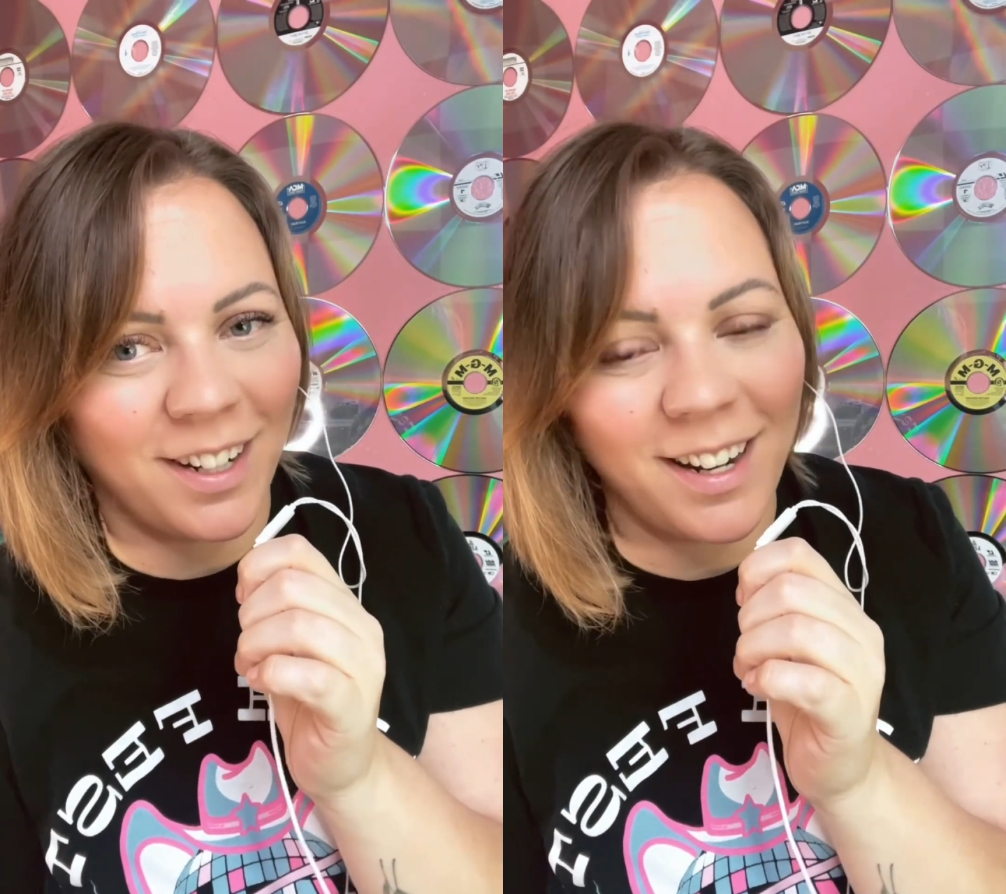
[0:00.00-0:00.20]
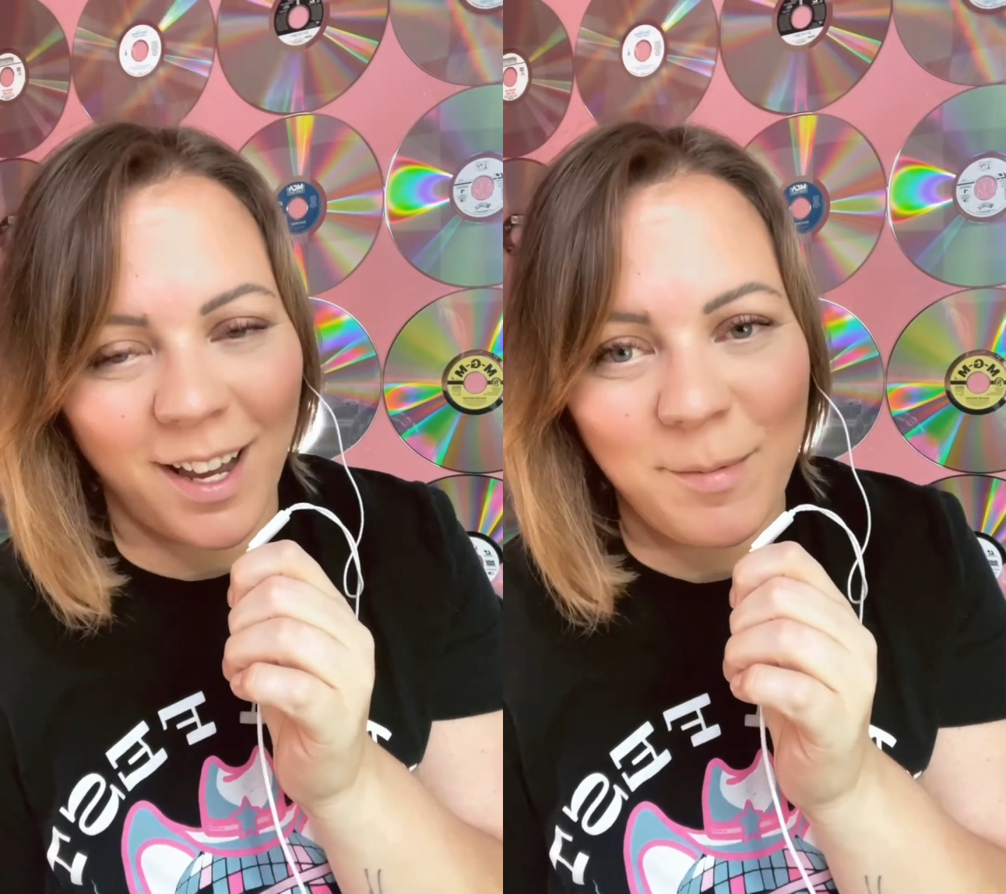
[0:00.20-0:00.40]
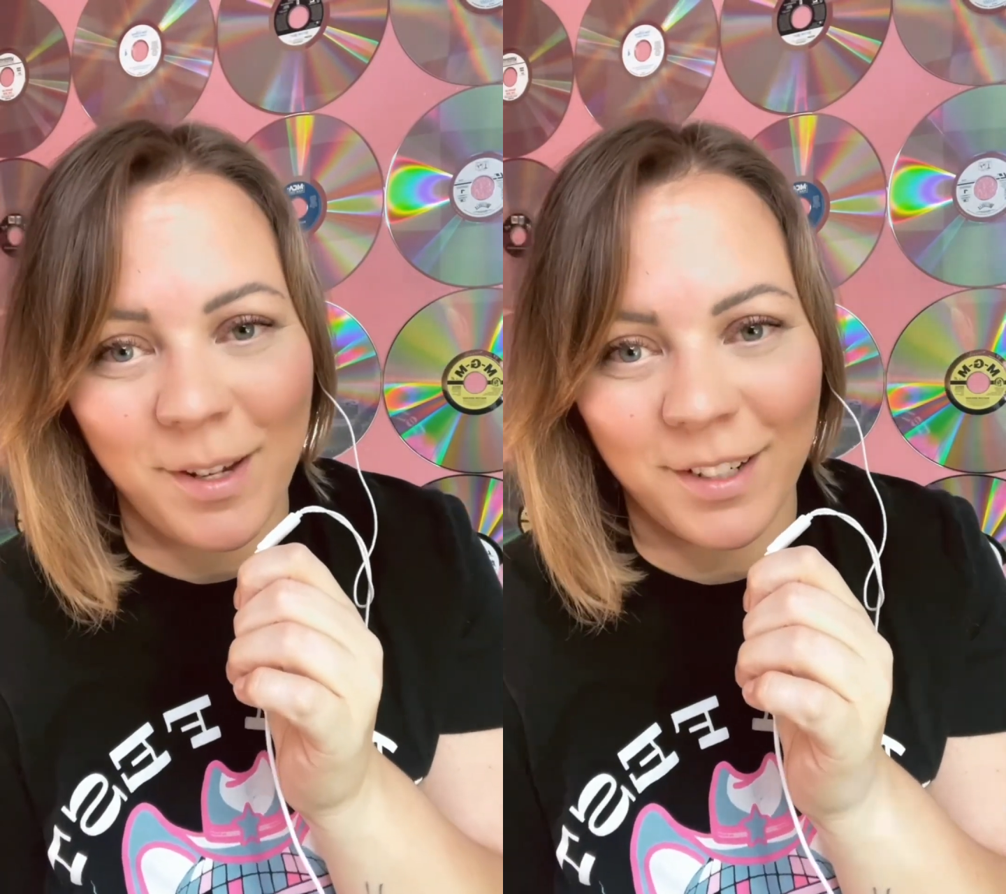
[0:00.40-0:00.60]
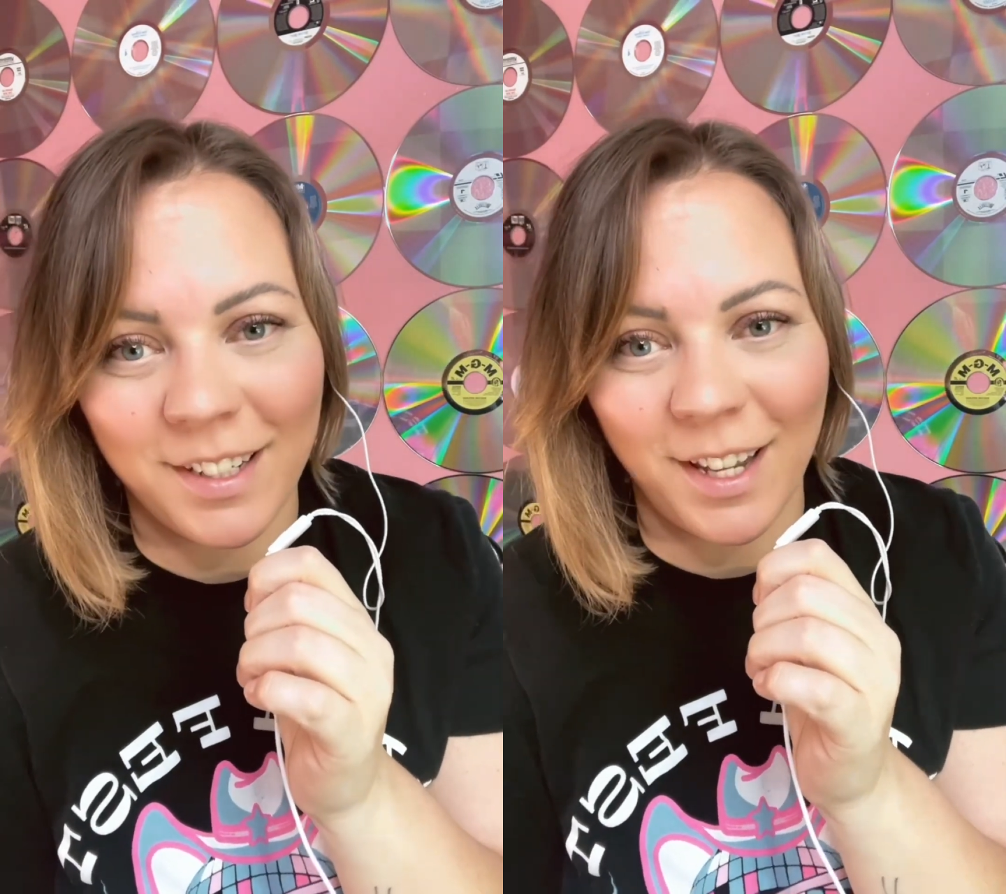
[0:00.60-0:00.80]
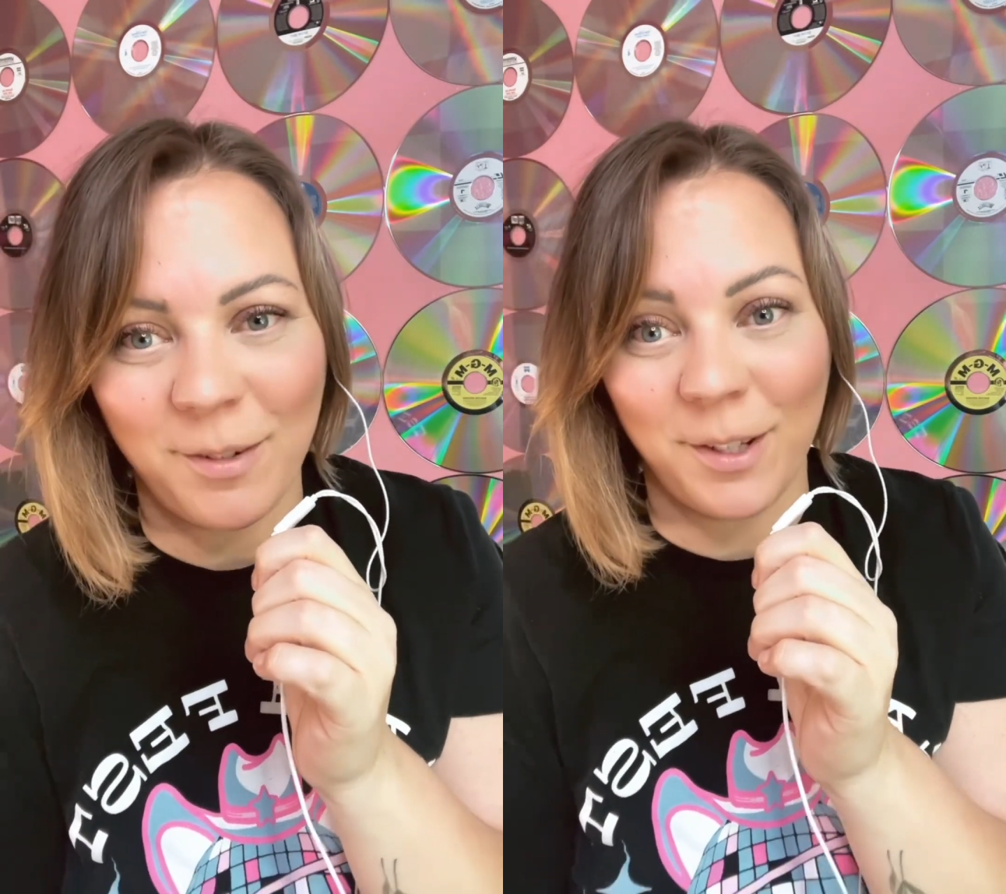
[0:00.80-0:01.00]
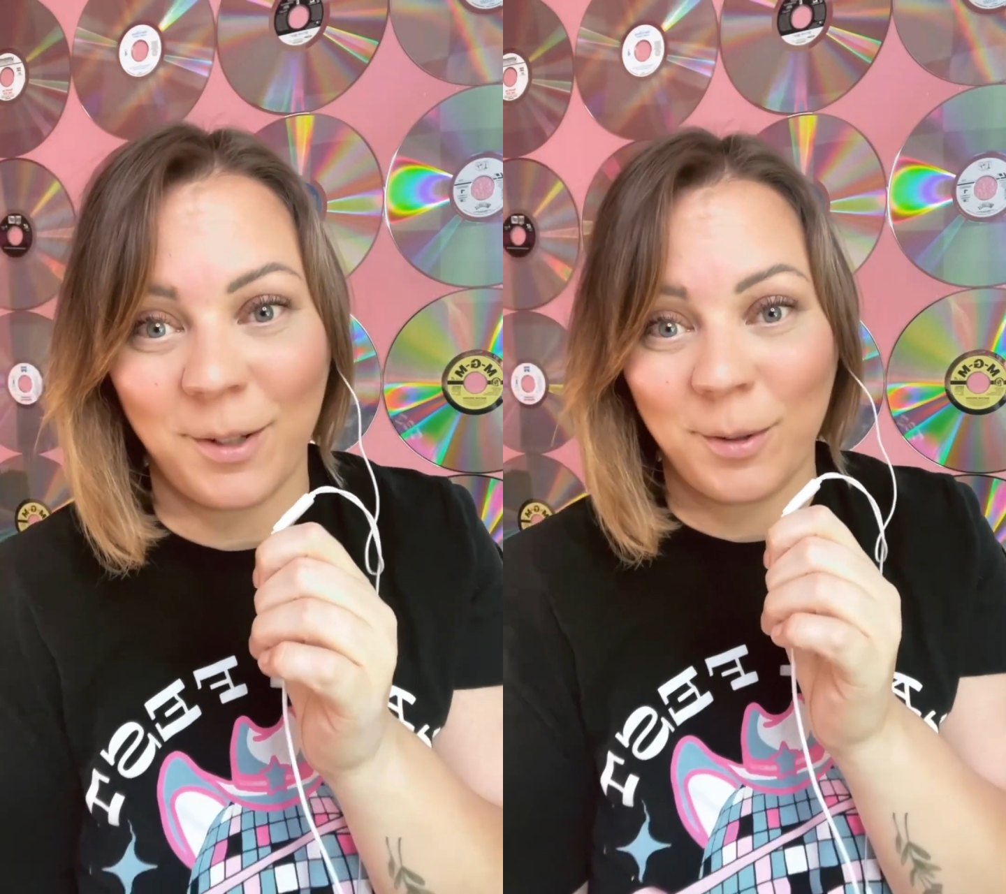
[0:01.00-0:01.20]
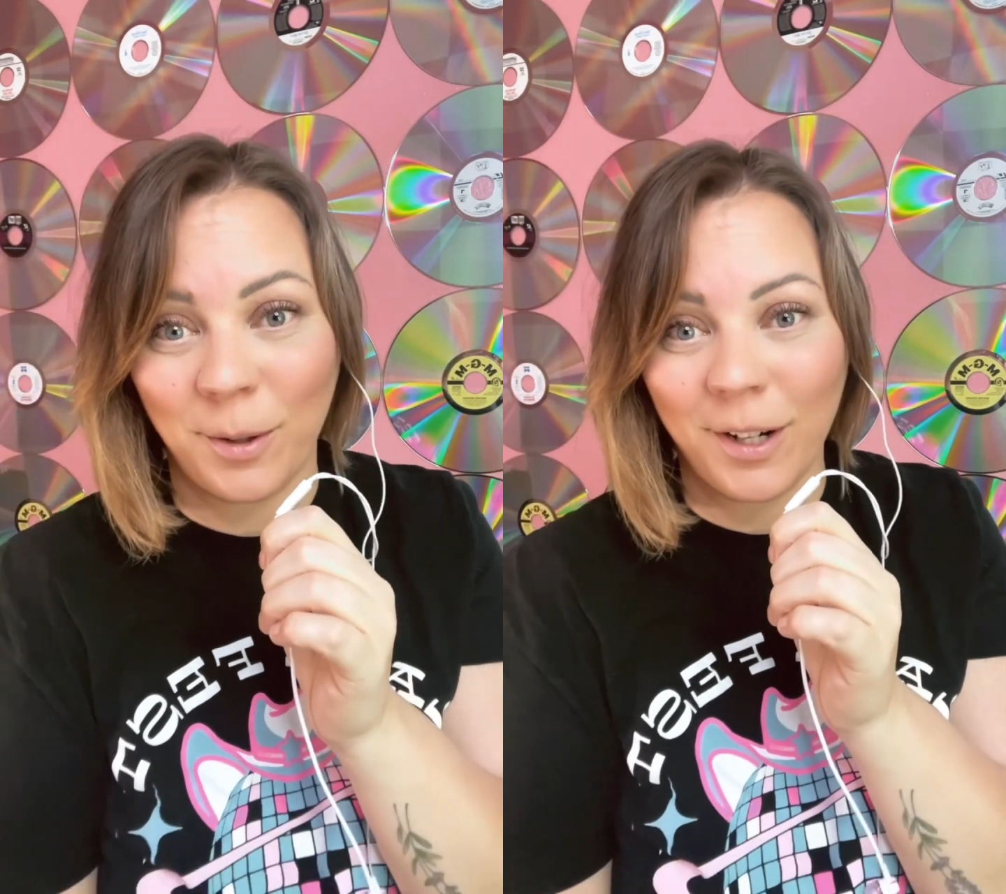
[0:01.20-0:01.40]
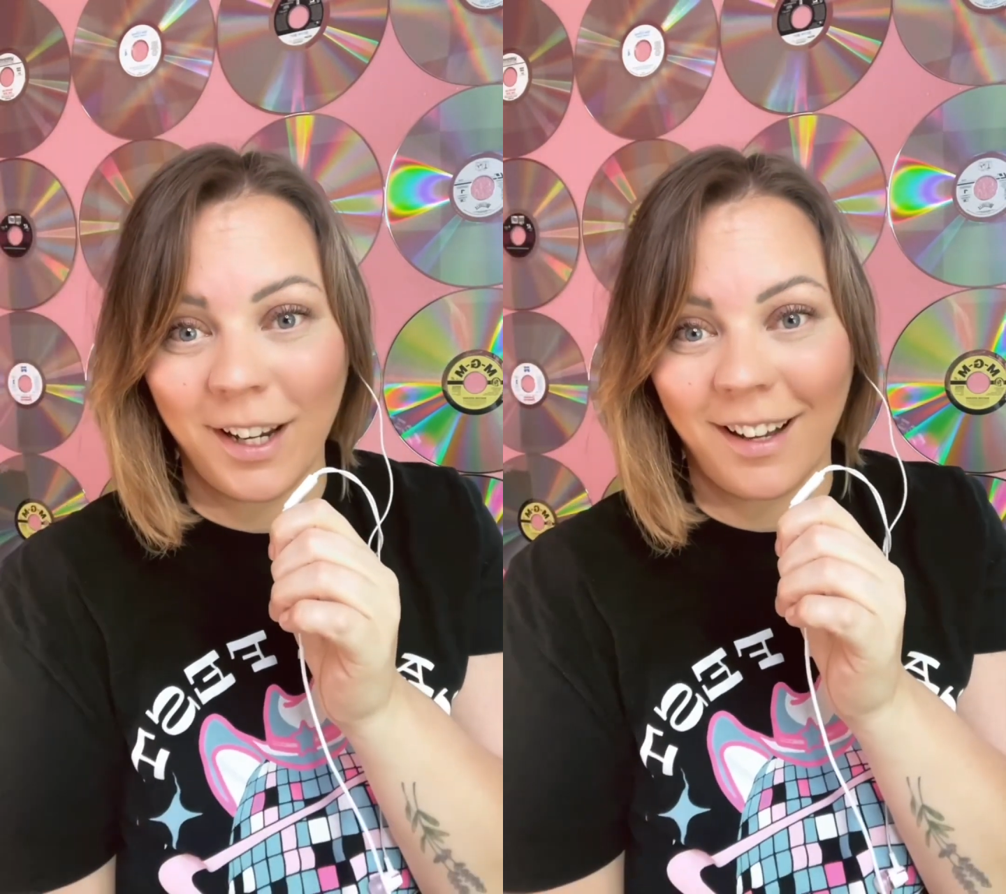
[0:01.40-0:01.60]
and I'm here today with a
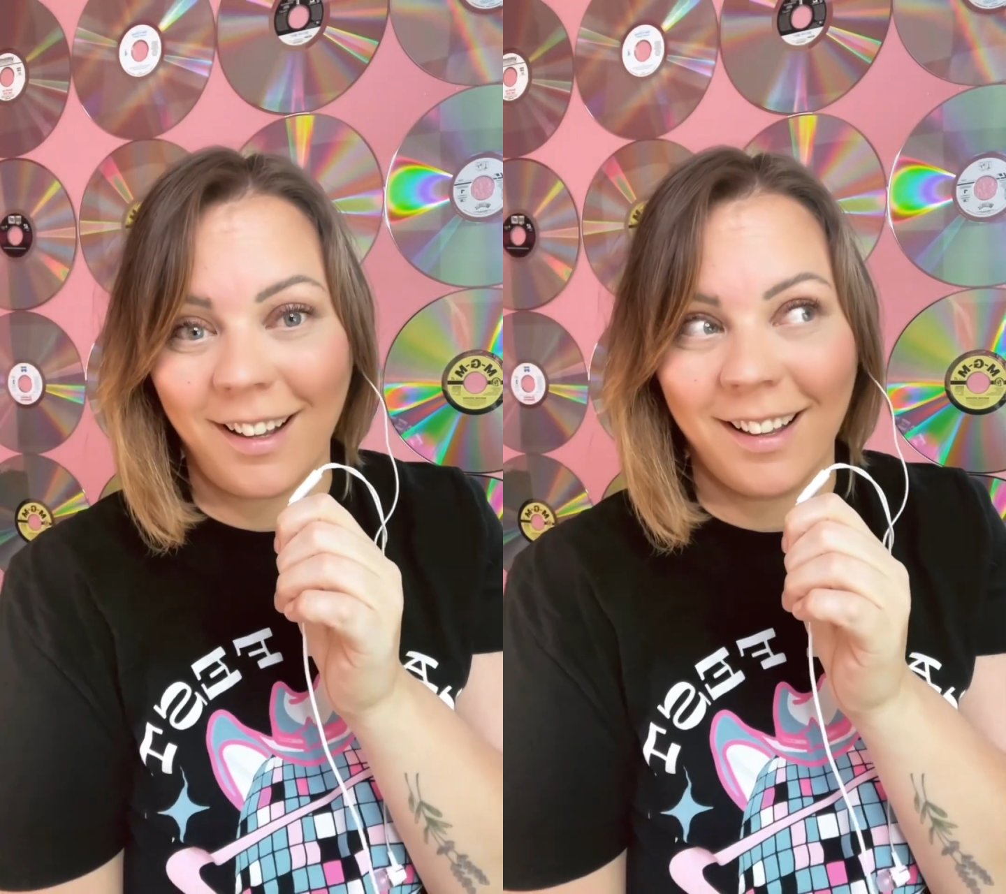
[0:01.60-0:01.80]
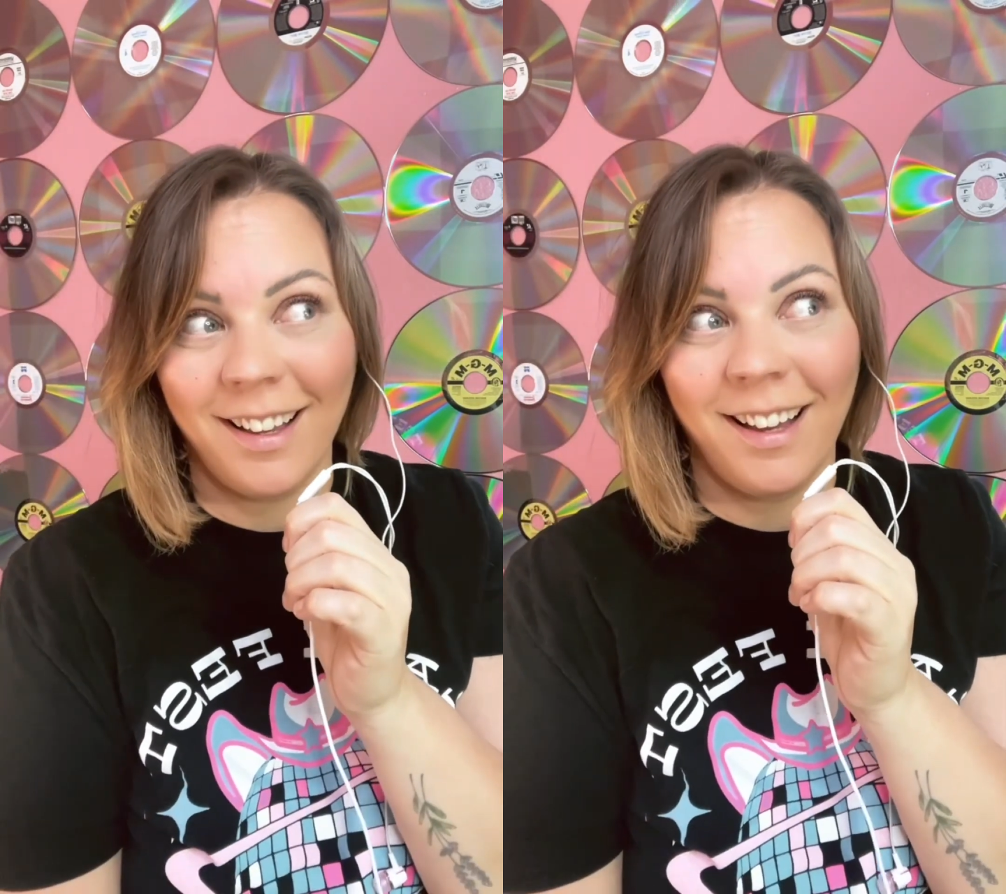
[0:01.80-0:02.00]
tutorial